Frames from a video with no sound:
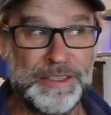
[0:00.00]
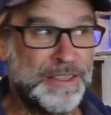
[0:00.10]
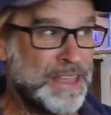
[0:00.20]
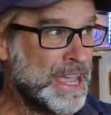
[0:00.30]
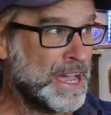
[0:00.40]

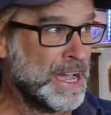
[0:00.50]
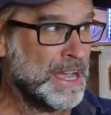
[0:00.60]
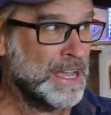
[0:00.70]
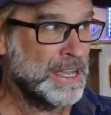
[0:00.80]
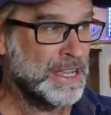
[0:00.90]

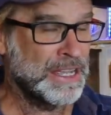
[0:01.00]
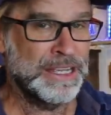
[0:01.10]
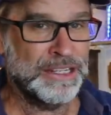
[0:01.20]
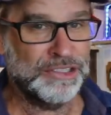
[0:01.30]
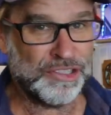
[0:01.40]
there
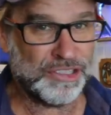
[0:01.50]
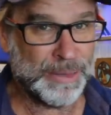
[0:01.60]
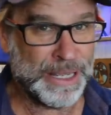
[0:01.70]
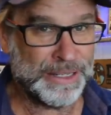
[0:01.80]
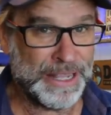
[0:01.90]
just about